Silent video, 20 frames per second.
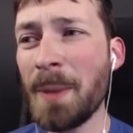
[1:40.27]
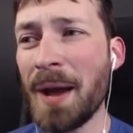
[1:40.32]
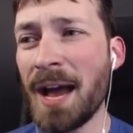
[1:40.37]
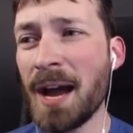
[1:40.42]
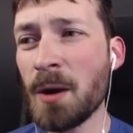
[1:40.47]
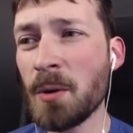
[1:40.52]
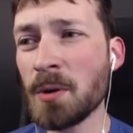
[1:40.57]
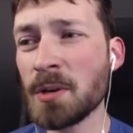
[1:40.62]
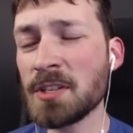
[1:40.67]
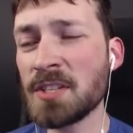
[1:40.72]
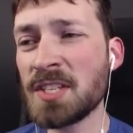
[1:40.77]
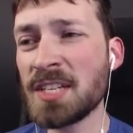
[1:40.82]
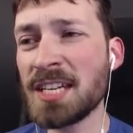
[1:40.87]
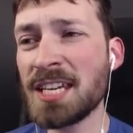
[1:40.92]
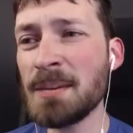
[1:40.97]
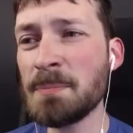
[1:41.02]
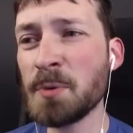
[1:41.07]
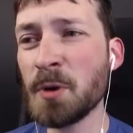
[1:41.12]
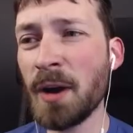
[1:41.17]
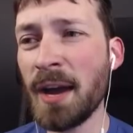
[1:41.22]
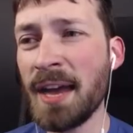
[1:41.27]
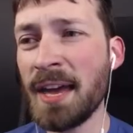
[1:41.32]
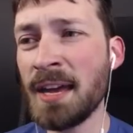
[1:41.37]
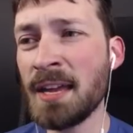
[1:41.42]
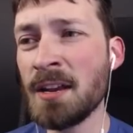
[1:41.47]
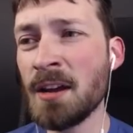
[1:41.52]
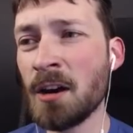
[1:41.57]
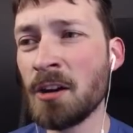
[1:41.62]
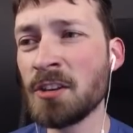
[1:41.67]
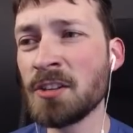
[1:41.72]
powers to keep your
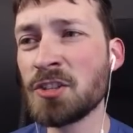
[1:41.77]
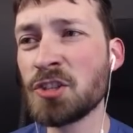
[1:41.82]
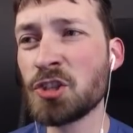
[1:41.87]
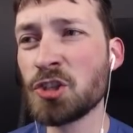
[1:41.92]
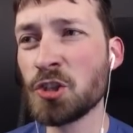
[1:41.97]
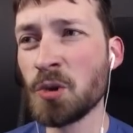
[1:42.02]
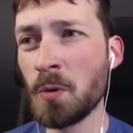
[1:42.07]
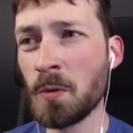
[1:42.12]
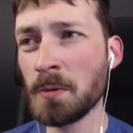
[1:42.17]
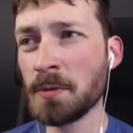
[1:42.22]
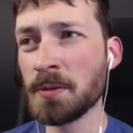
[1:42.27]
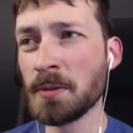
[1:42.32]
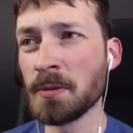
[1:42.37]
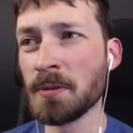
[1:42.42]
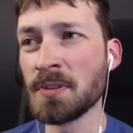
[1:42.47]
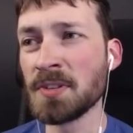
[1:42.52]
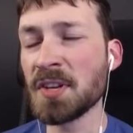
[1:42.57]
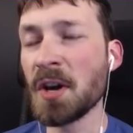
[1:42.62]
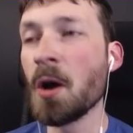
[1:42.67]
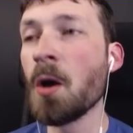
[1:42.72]
head on its shoulders.